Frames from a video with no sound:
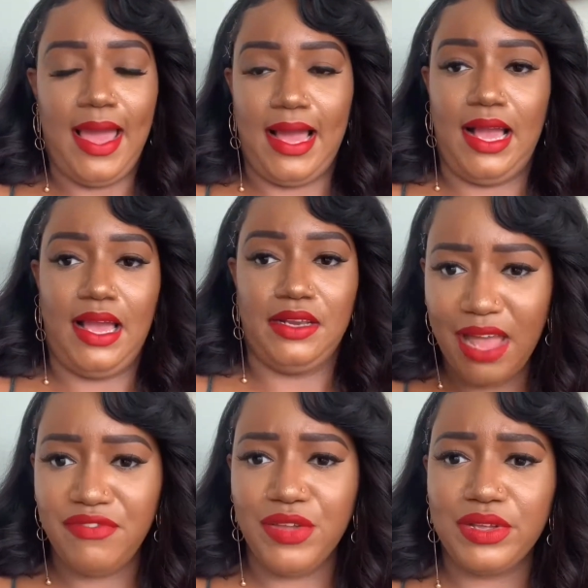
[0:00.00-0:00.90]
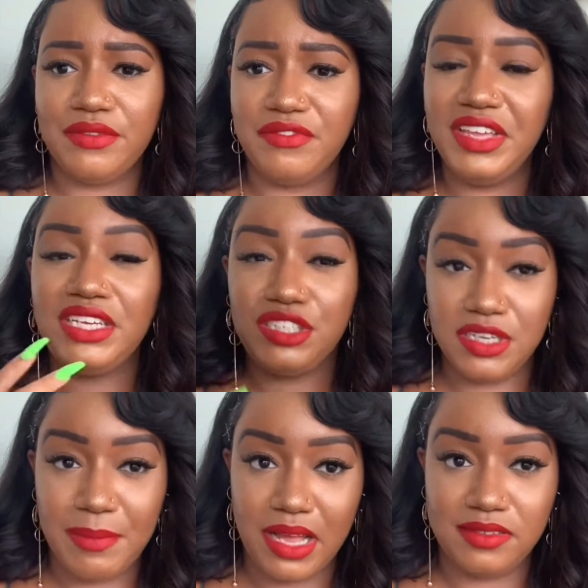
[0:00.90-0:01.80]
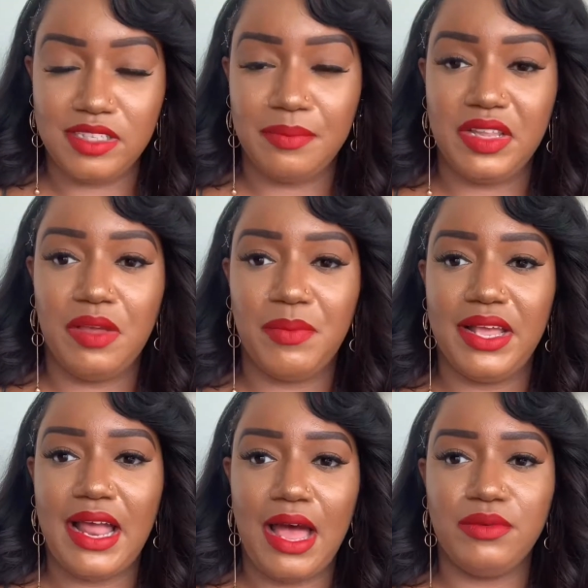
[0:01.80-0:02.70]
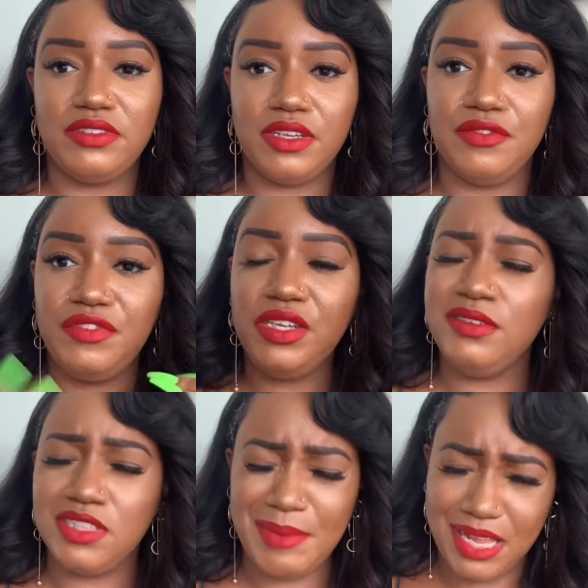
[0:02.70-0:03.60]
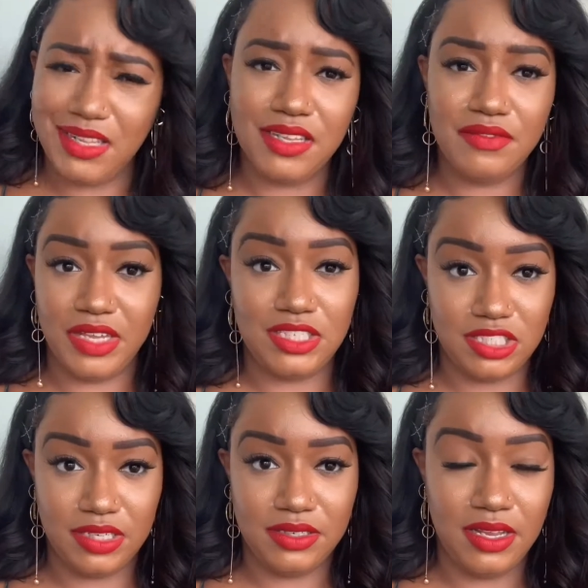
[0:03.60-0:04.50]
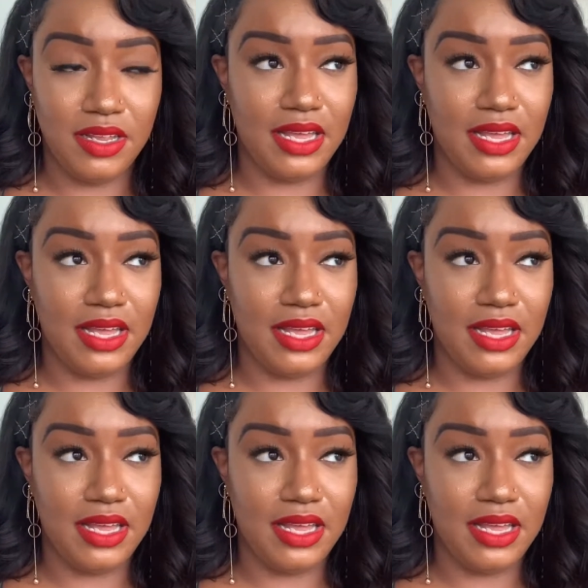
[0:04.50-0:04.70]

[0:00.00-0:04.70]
And I felt conviction about something, but I was confused about the conviction.